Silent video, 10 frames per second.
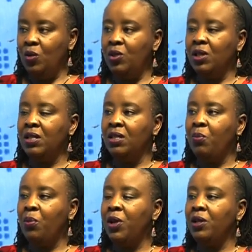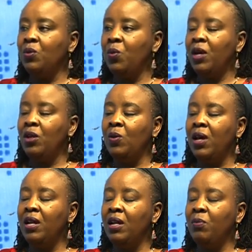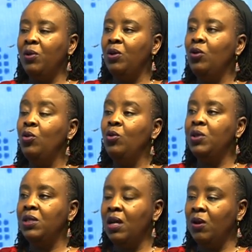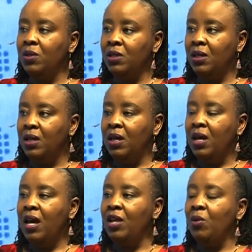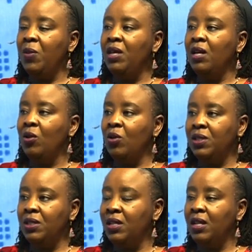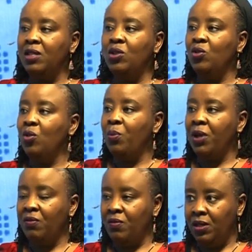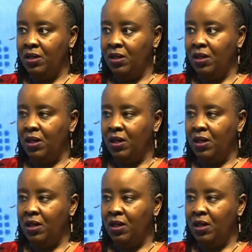you just at a point where you end up losing out and you're making losses and it's no benefit.